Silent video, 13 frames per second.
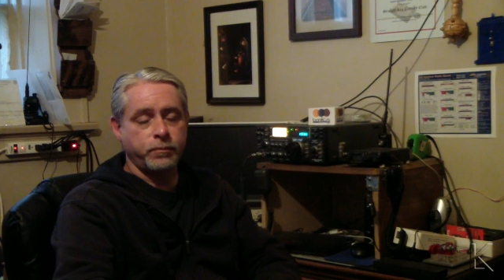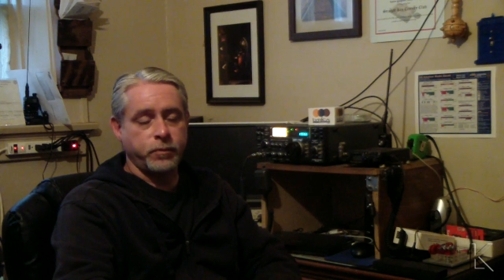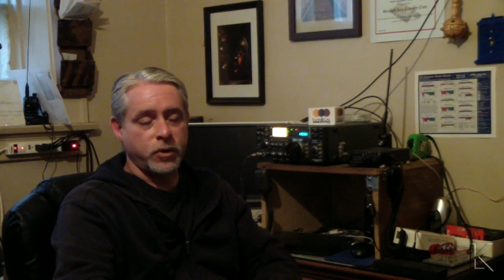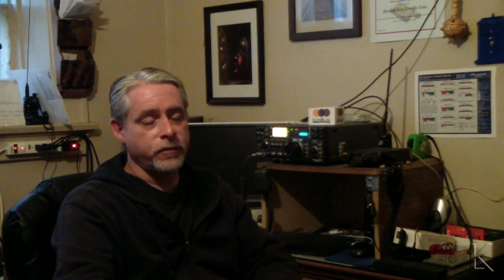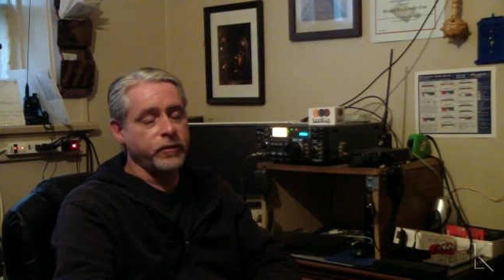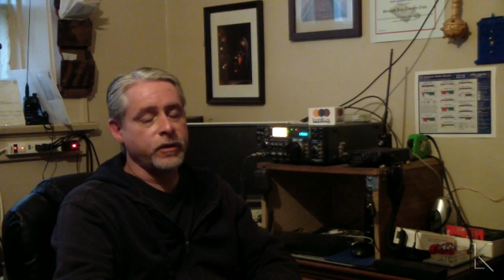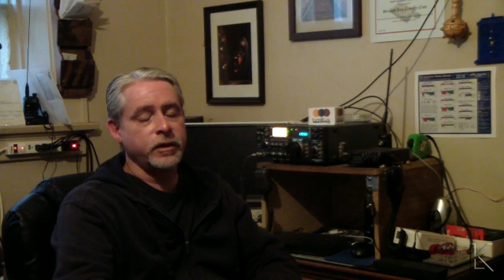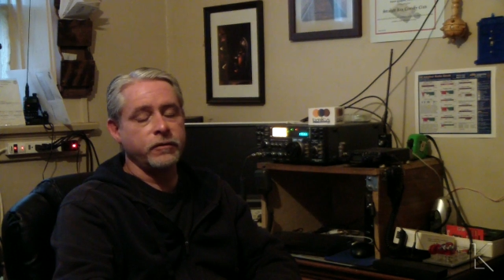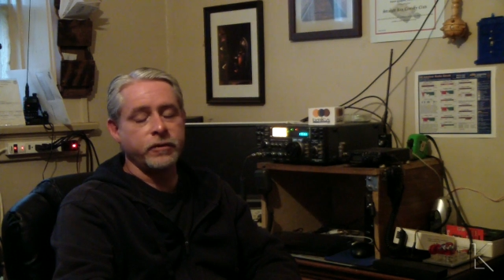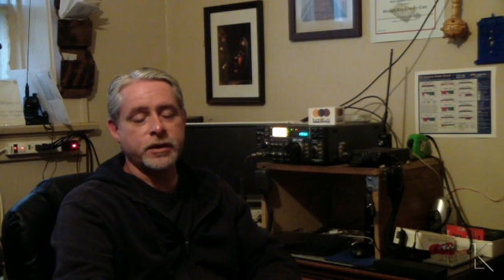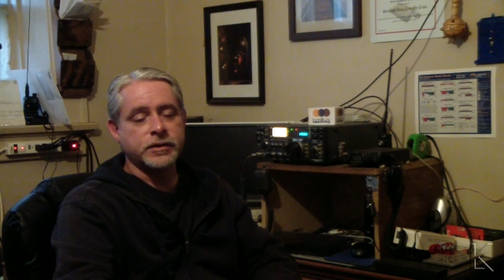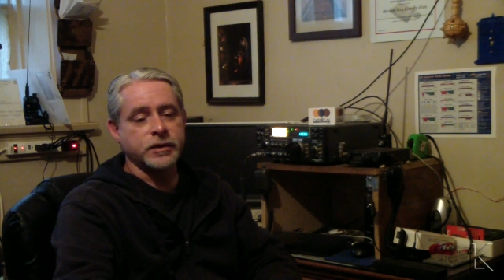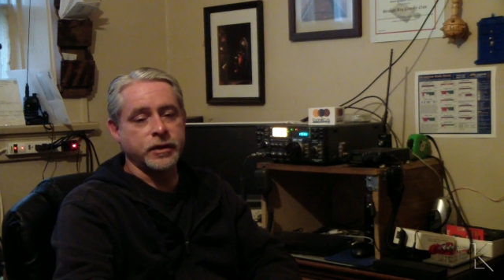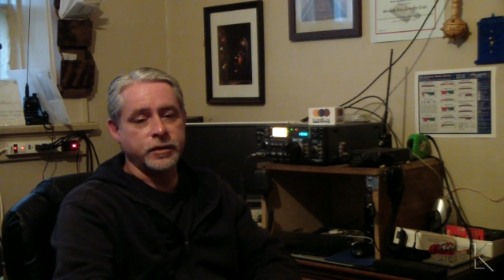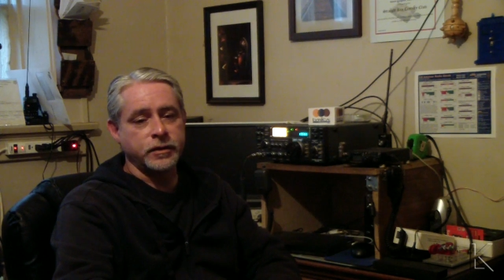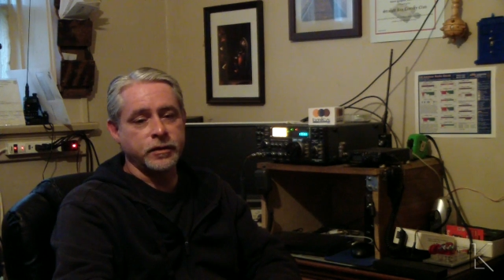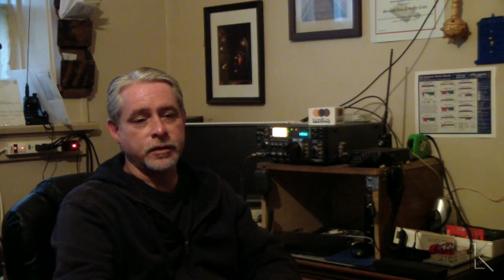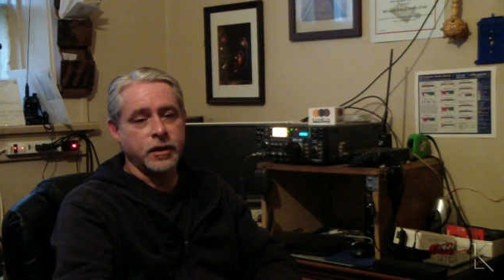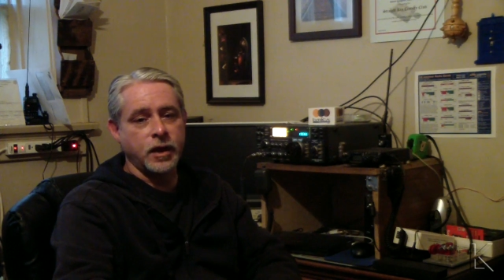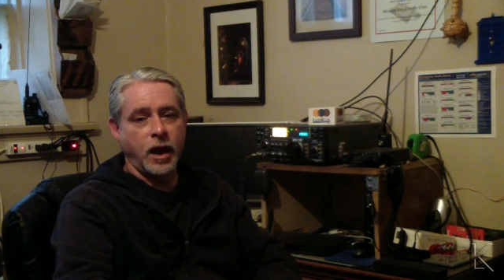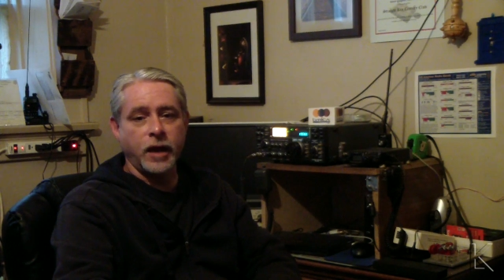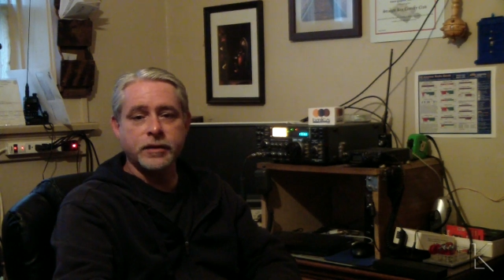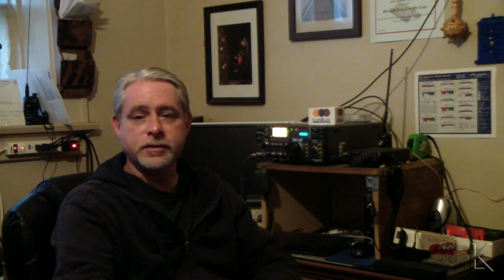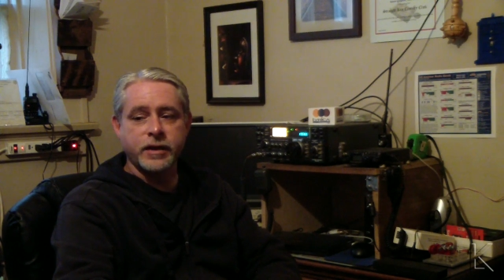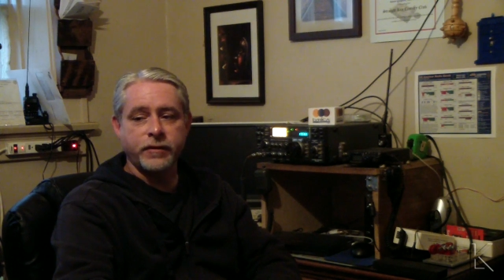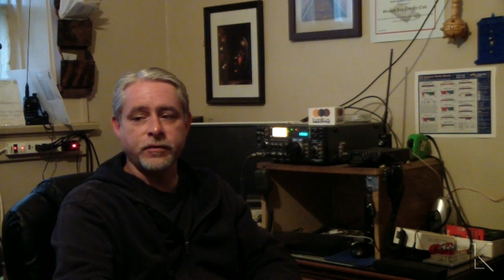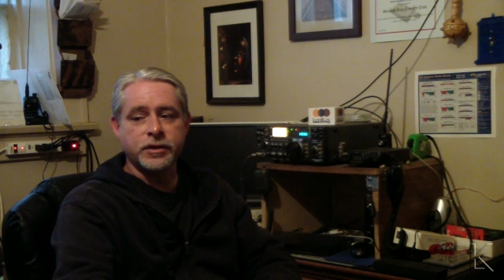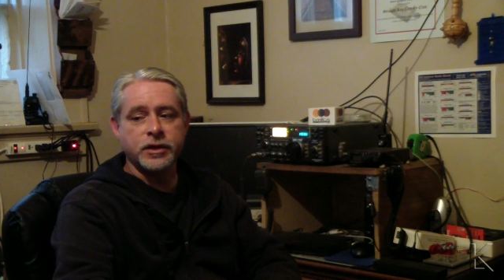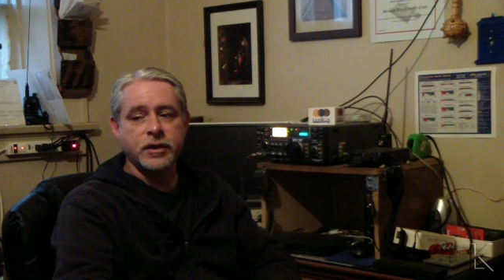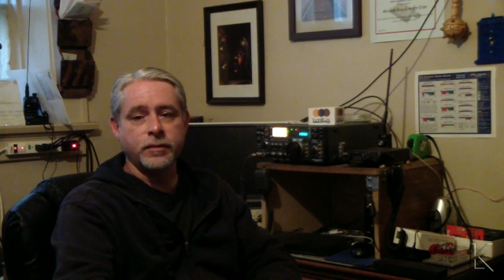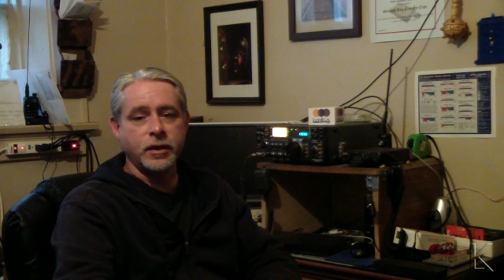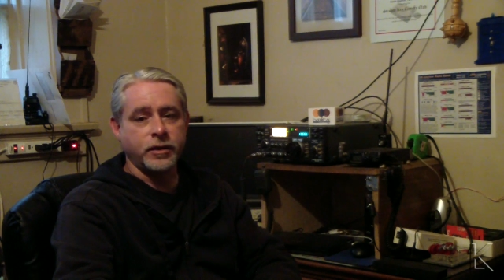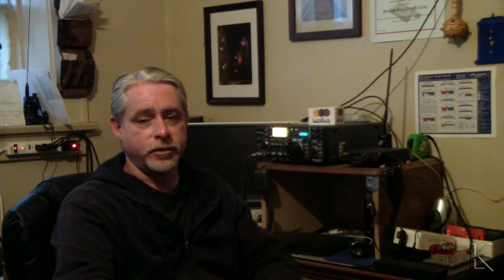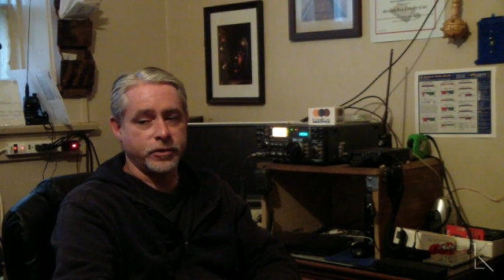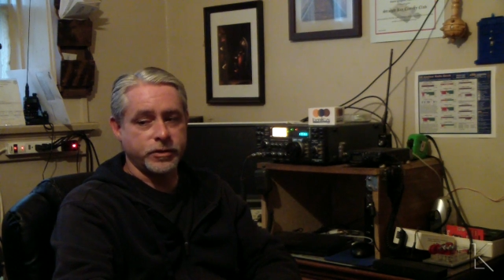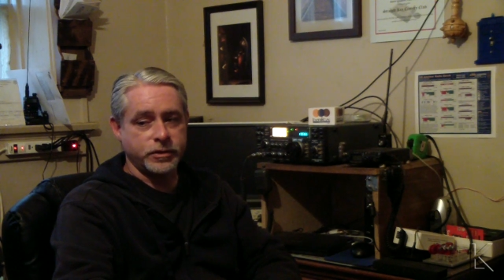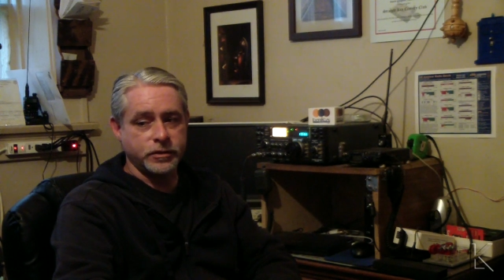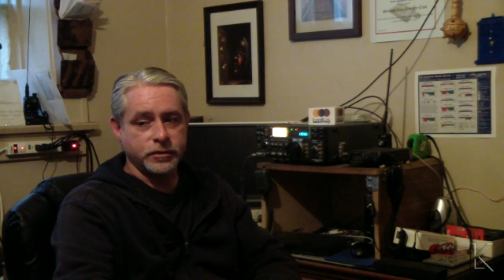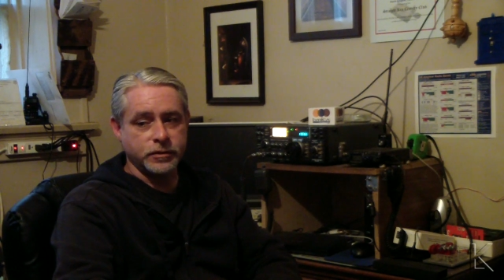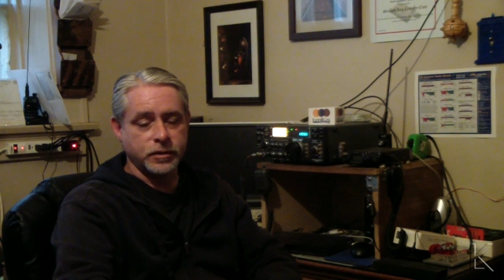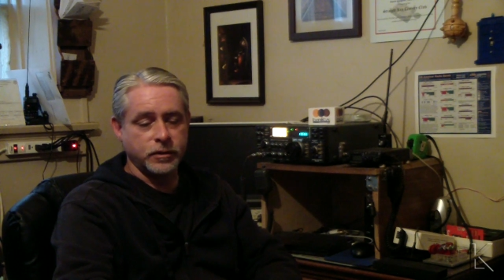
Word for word: perfectly resonant on 17 meters